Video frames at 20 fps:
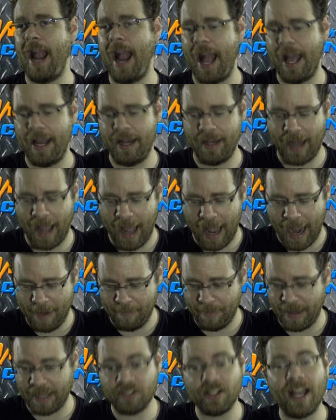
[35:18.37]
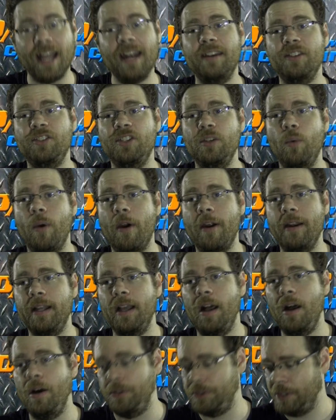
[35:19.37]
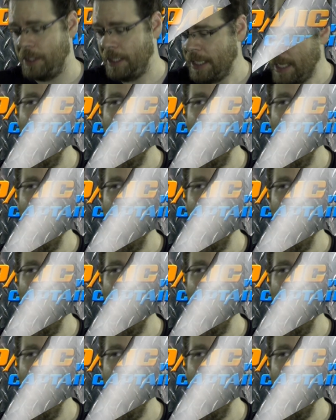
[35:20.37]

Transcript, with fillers: and I'm excited to see where it goes.